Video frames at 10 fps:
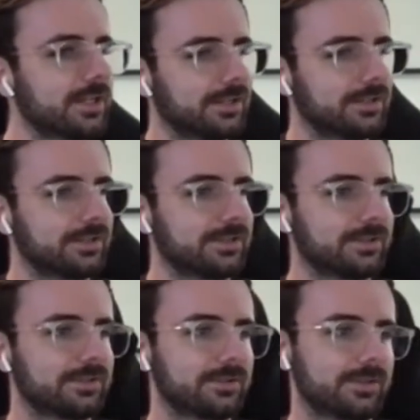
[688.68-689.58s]

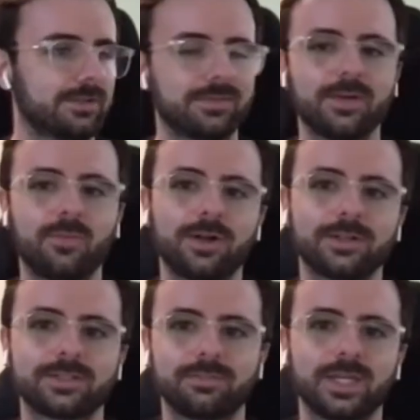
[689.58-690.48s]
If they
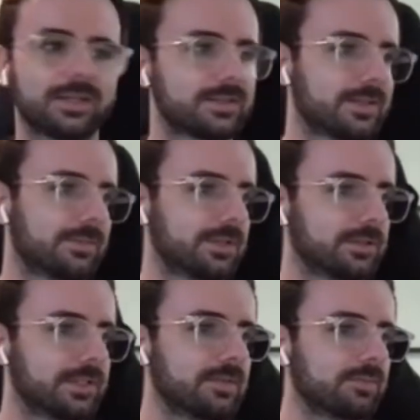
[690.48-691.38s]
want to make a
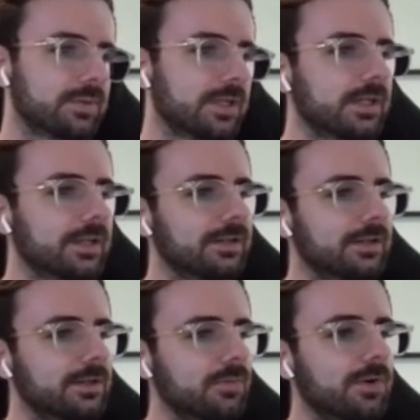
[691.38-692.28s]
similar leap,
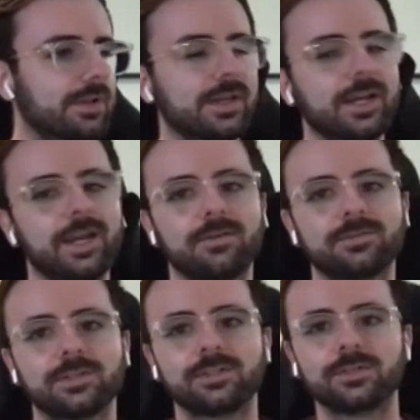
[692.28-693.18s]
what do they have
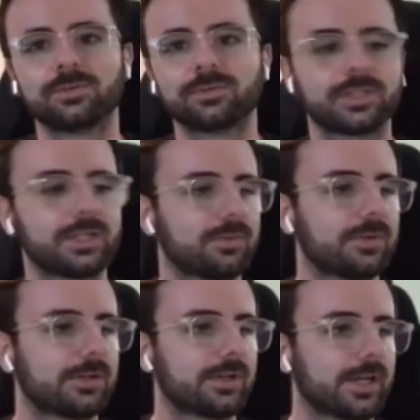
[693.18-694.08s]
to do to get
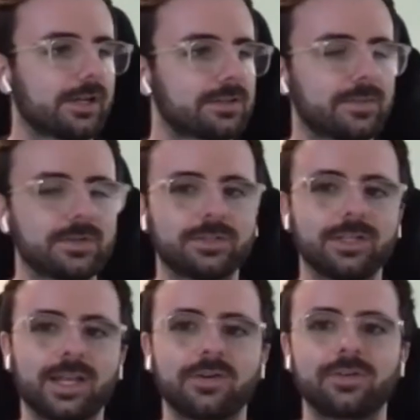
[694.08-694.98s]
where you're at?
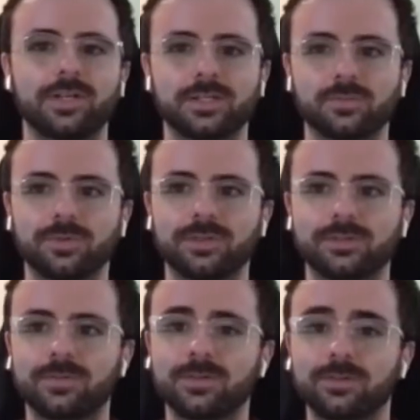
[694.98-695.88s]
Especially nowadays where
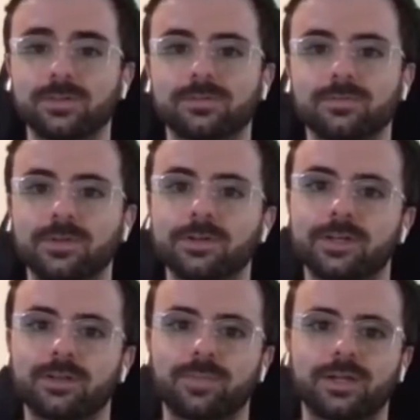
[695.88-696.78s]
this field is
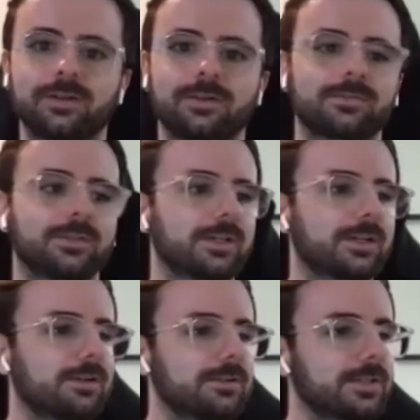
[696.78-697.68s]
very competitive and like
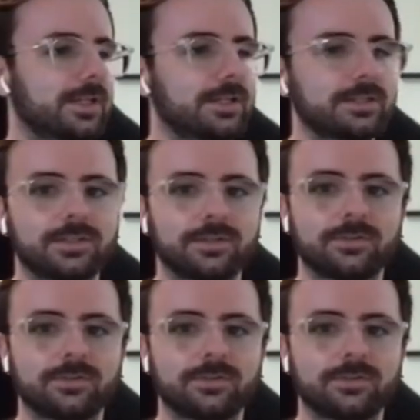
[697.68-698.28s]
hard to get into.